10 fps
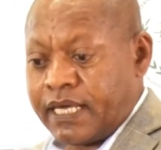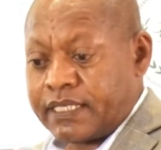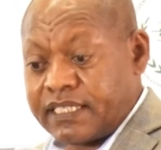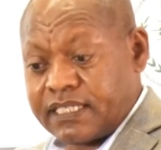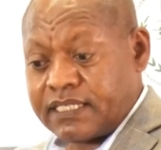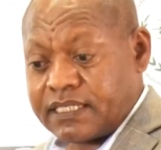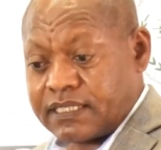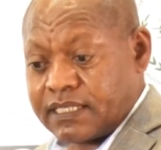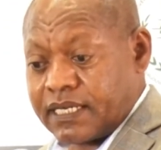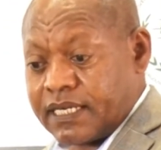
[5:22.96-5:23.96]

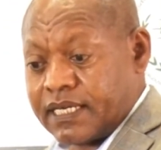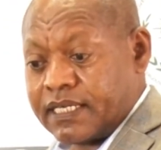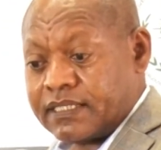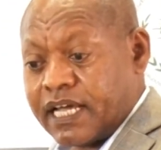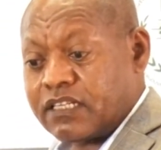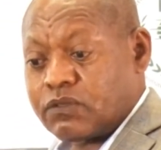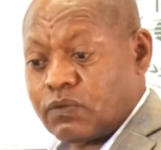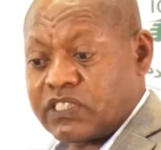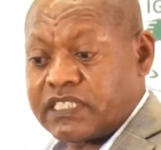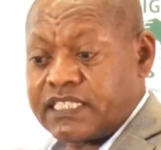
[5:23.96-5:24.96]
This site
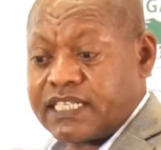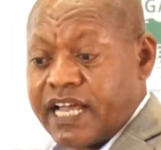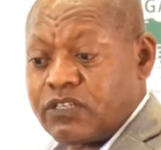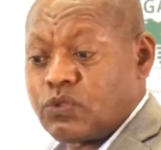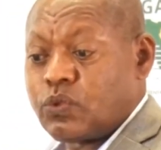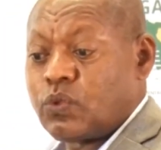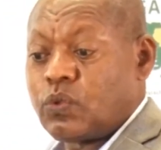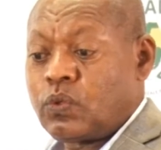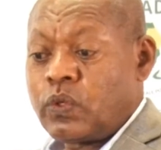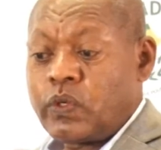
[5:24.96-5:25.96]
was designed
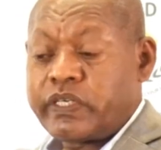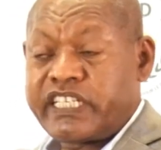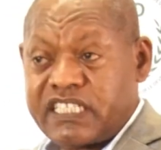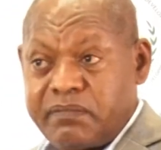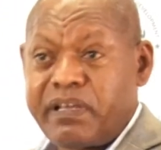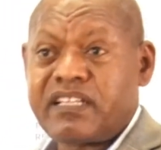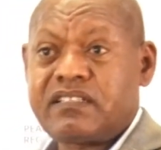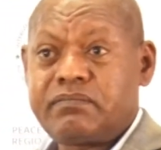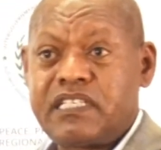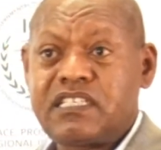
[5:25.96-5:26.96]
to
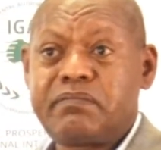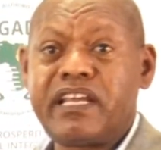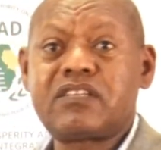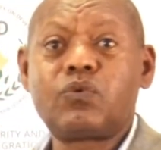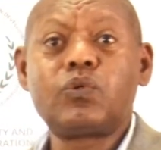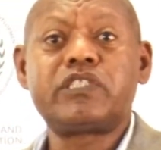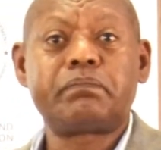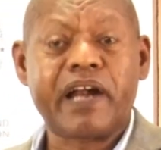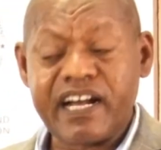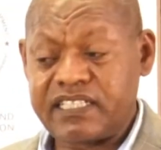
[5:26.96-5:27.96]
disseminate good
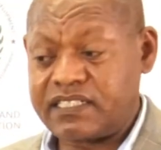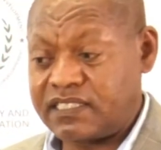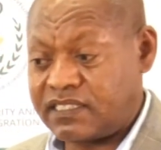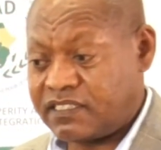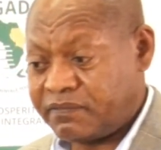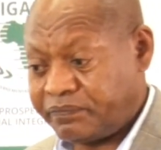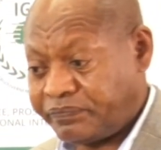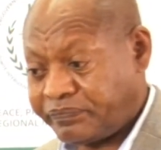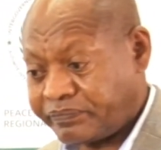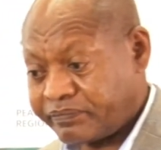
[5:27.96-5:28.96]
practices
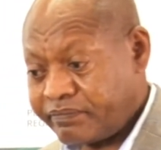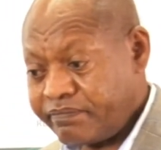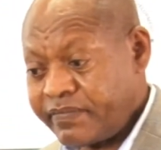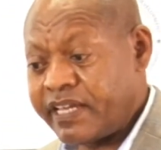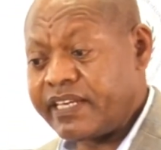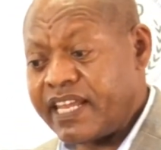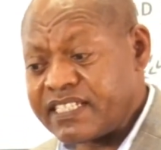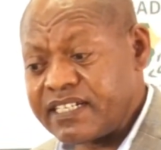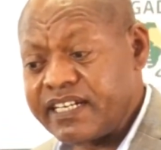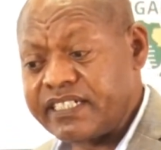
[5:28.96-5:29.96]
and
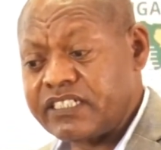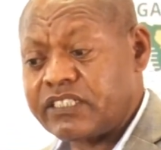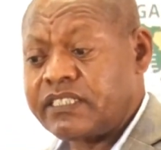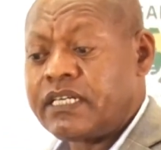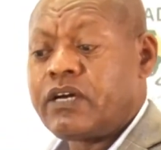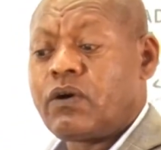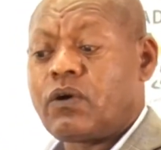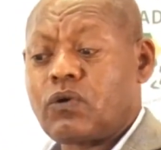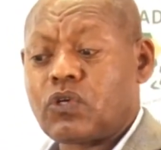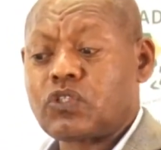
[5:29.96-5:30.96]
lesson learned
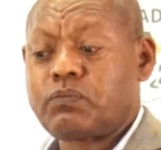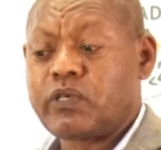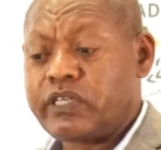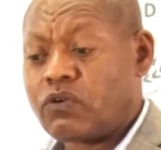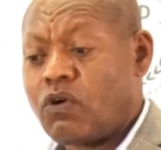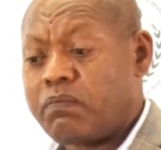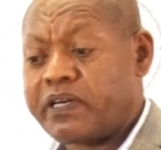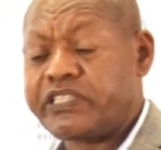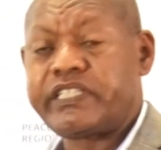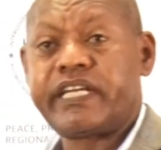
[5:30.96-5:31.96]
on cross-border
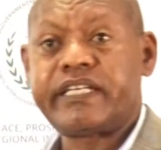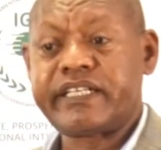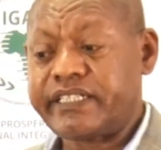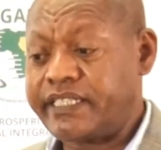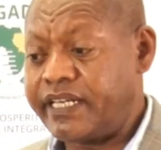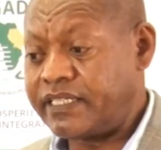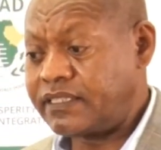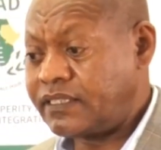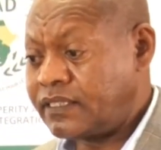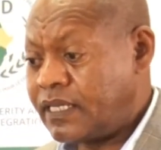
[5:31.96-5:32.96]
cooperation and
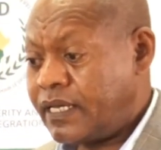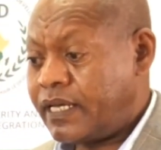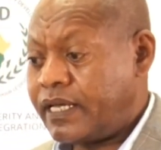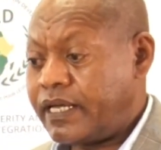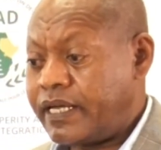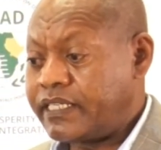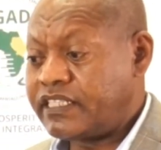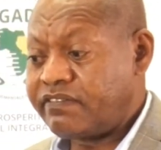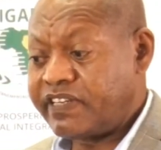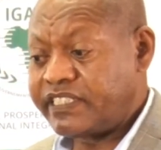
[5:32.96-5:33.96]
resilient
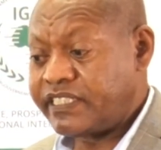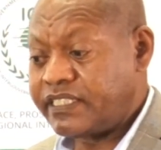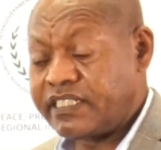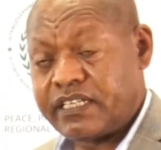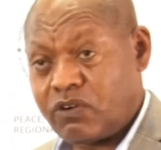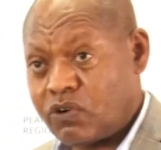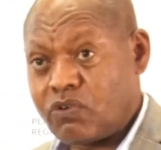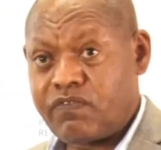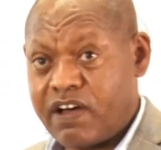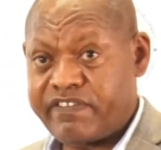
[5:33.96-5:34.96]
intervention in the Horn
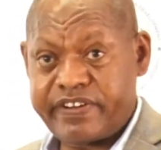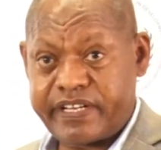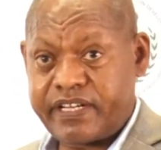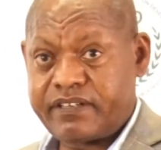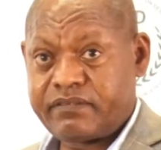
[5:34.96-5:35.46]
of Africa.